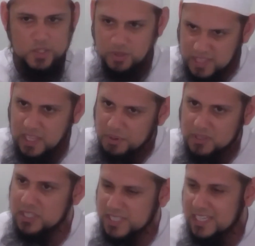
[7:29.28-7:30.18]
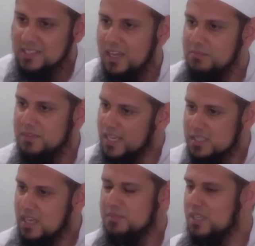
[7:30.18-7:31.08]
So think about this next
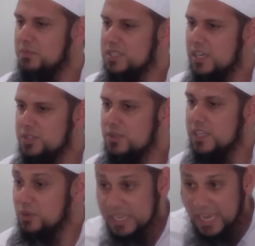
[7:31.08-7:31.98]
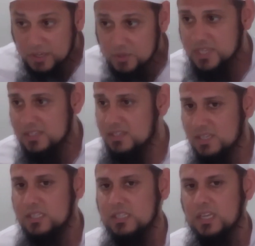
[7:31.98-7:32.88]
time someone tells you that you can't do such and
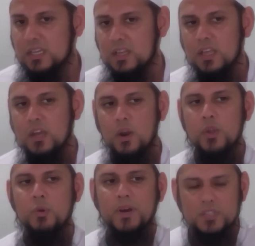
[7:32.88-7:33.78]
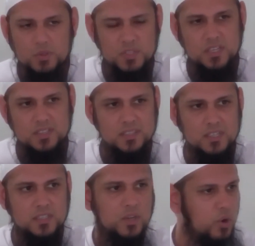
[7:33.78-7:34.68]
such thing, or you must do such and
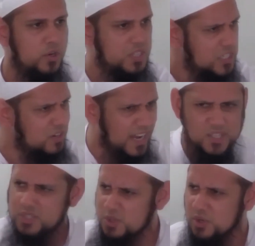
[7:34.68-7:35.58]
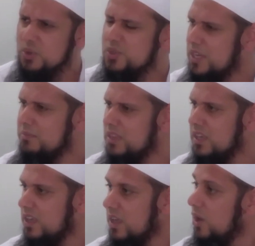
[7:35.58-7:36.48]
such thing, or your teacher asks you to do
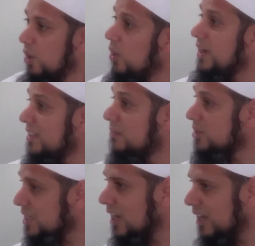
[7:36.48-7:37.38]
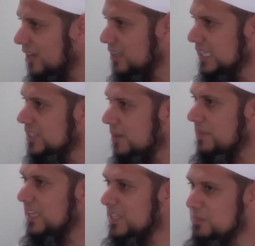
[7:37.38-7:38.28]
something, or in the musalla
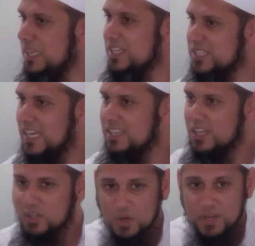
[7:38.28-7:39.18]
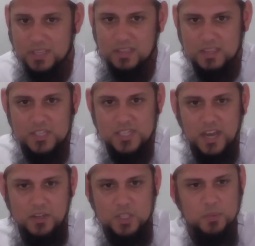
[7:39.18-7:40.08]
something is being said that, you know what, this is
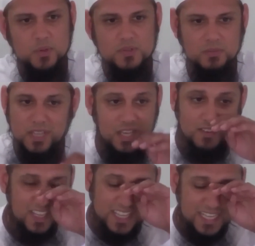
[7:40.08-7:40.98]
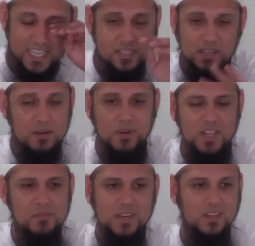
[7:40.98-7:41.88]
how you're supposed to behave. It's not
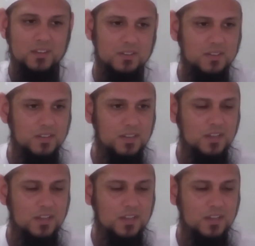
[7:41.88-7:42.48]
about limiting you.